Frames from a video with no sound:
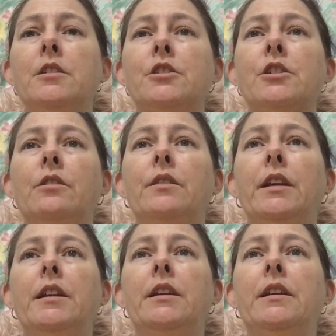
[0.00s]
So
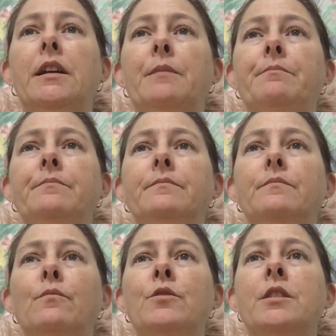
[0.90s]
he
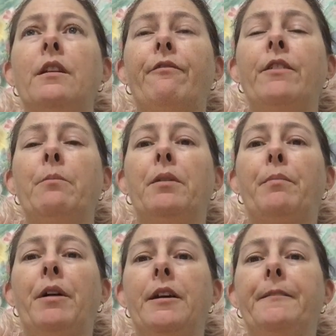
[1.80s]
was in a fair bit
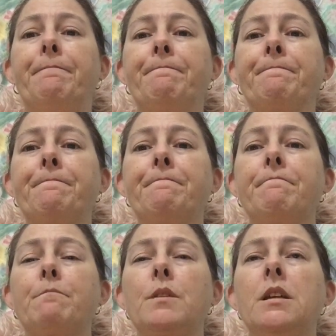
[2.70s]
of pain.
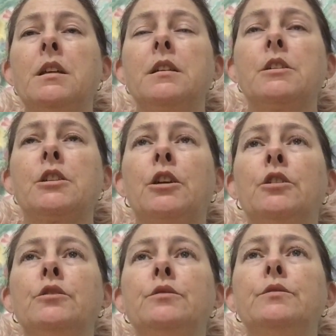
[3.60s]

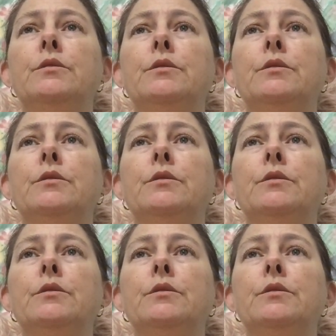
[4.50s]
So